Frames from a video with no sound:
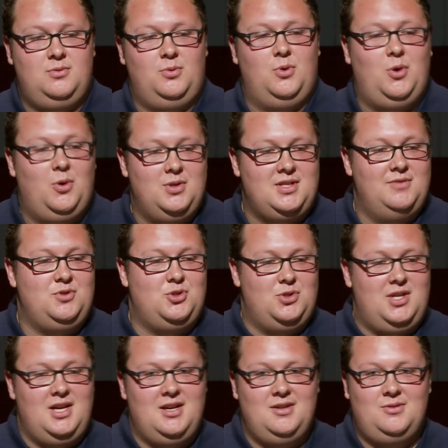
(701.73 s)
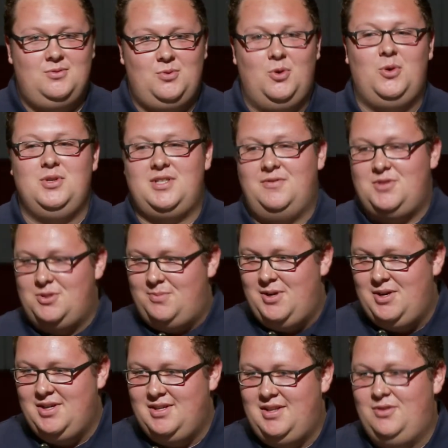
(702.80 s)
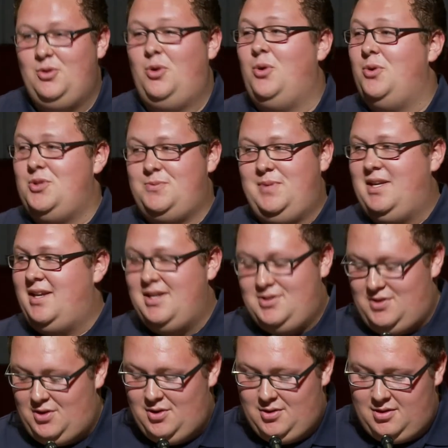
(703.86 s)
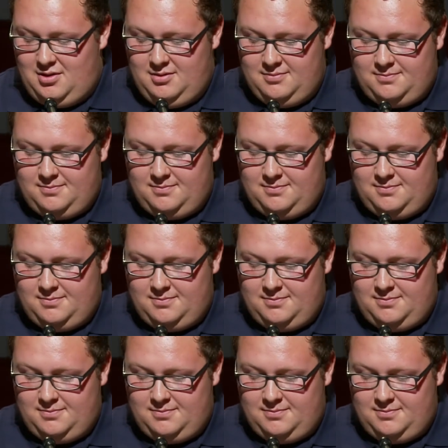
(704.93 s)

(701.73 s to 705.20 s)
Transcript: we will always have a Judea, we will always have a Samaria, and there will always be an end to the earth.